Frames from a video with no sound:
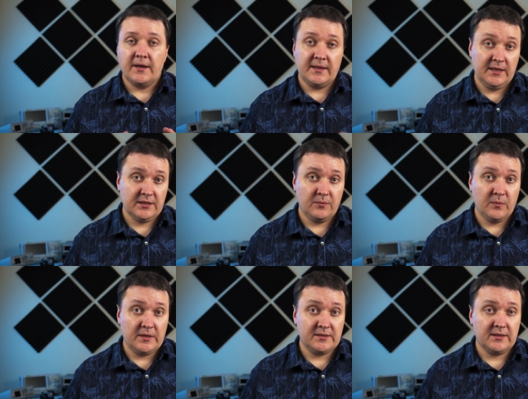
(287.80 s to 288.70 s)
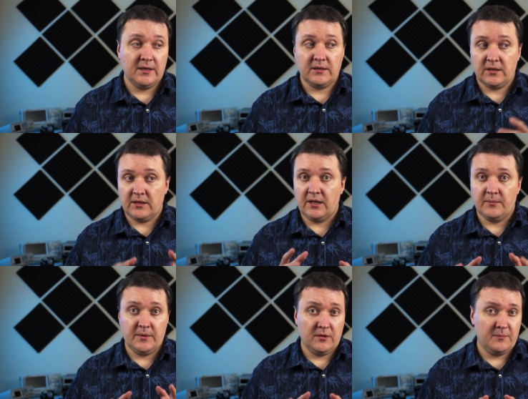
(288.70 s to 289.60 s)
Connectome once again can
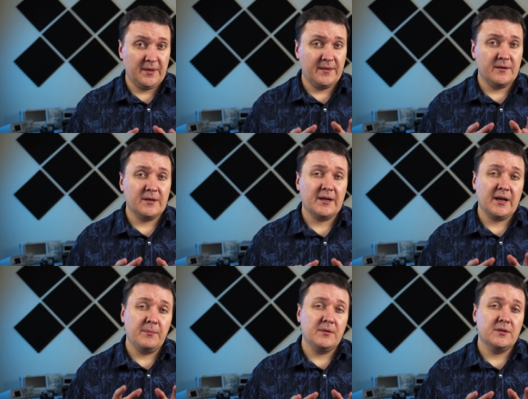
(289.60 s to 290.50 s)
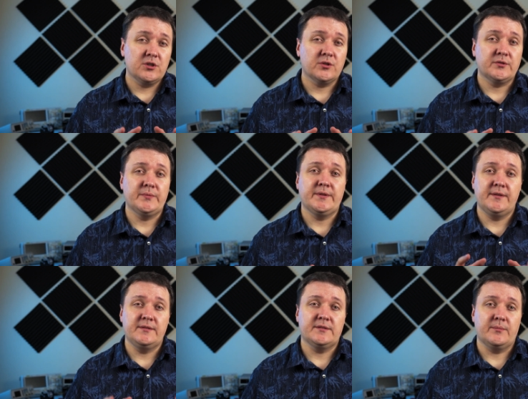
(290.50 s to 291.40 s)
help a lot, but there are a couple issues
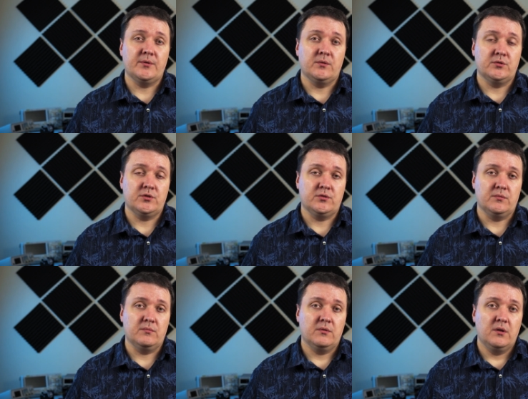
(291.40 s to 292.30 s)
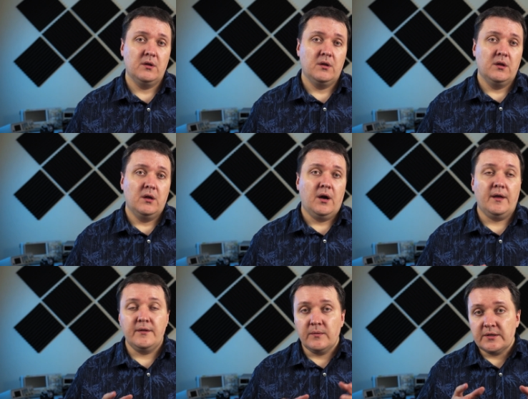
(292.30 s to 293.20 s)
with this approach too.
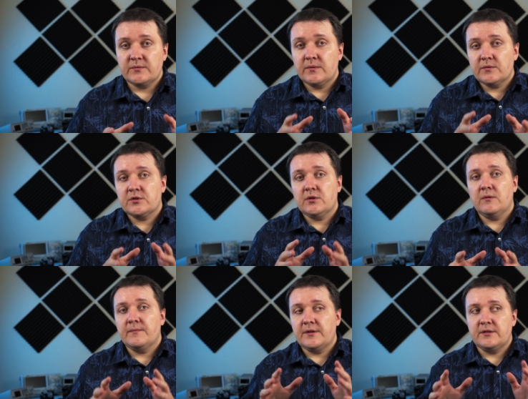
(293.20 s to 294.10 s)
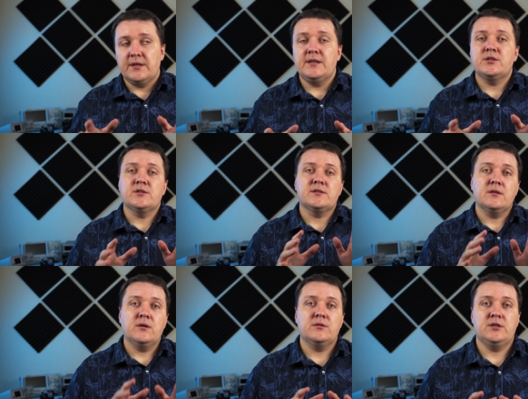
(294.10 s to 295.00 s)
Otherwise we would solve intelligence a
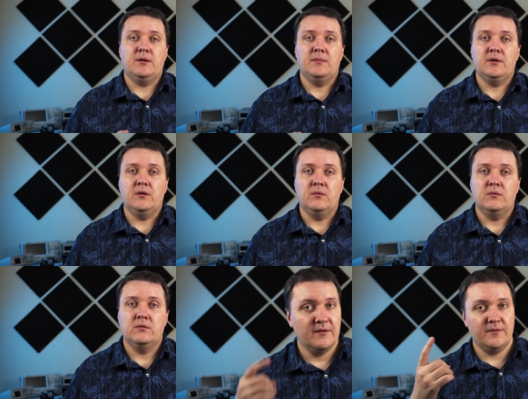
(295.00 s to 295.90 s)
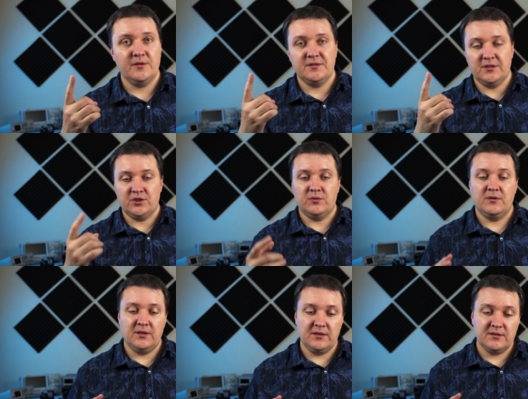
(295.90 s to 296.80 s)
long time ago. First issue,
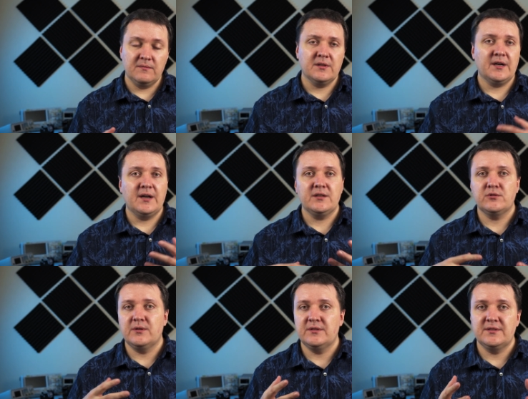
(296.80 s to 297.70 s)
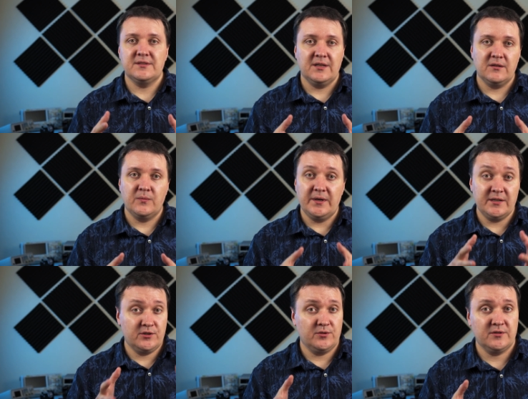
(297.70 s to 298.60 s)
it's even hard to understand
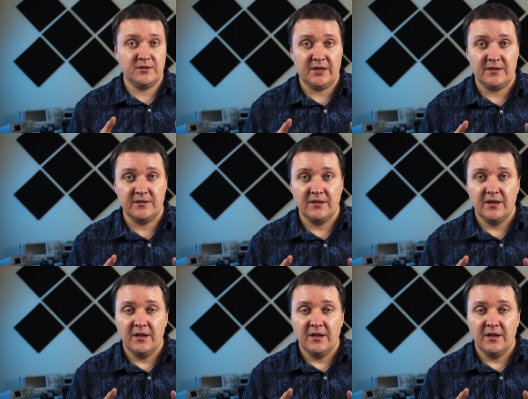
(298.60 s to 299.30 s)
where to start,